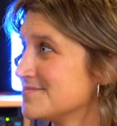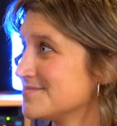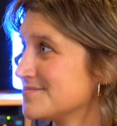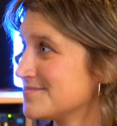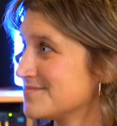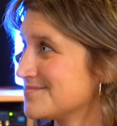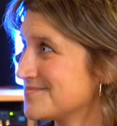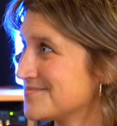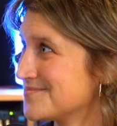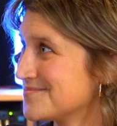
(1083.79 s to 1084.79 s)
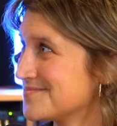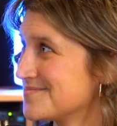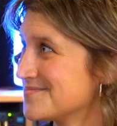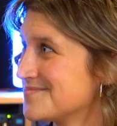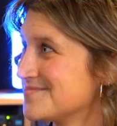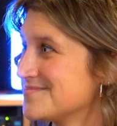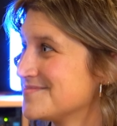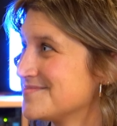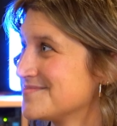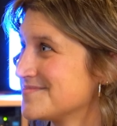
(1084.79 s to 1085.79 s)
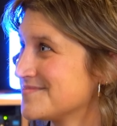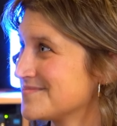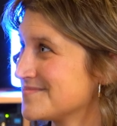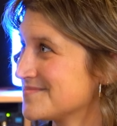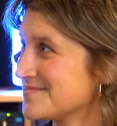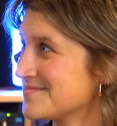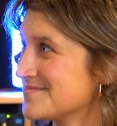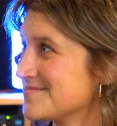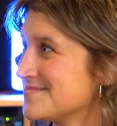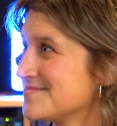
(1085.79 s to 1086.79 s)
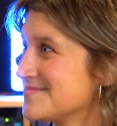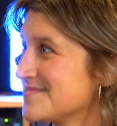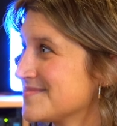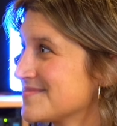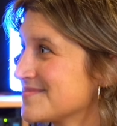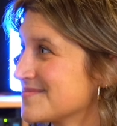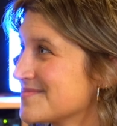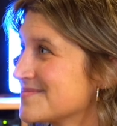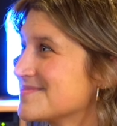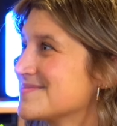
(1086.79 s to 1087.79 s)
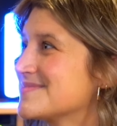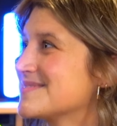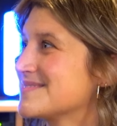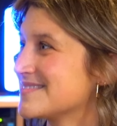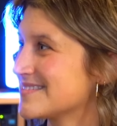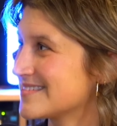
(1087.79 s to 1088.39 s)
This person isn't speaking.